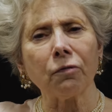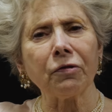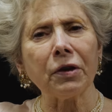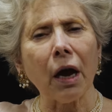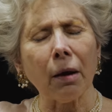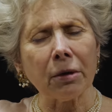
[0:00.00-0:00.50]

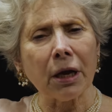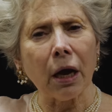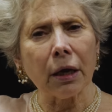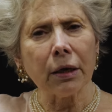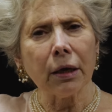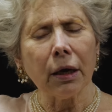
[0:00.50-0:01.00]

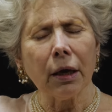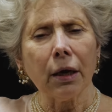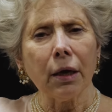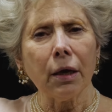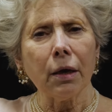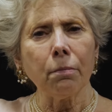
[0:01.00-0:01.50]
phenomenon,
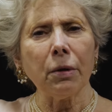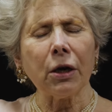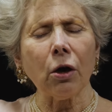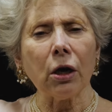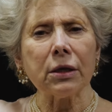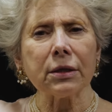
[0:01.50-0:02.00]

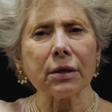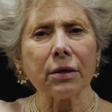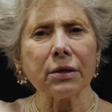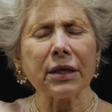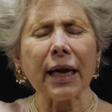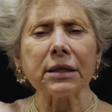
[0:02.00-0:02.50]
because
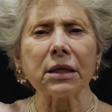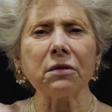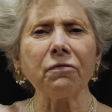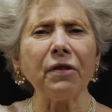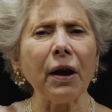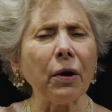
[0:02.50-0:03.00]
sex
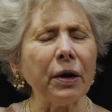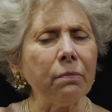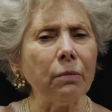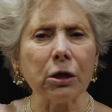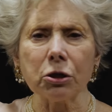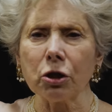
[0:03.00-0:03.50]
is very
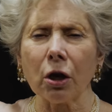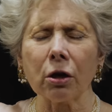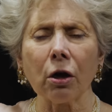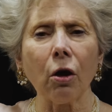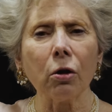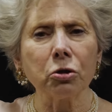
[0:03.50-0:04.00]
much a
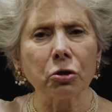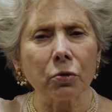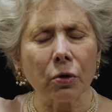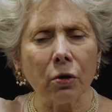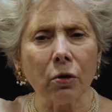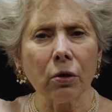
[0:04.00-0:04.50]

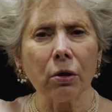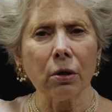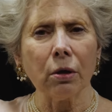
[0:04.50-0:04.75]
culturally